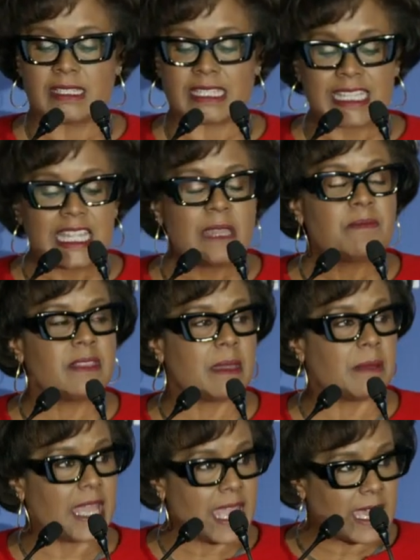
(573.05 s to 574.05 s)
to keep
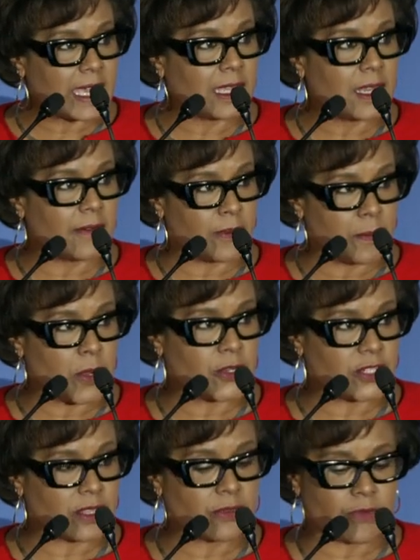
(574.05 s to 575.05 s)
them ahead of
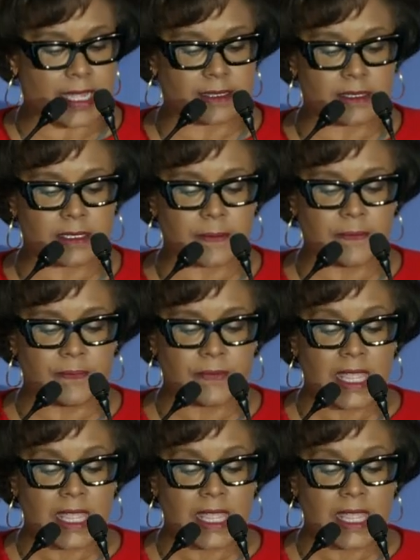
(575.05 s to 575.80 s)
emerging threats.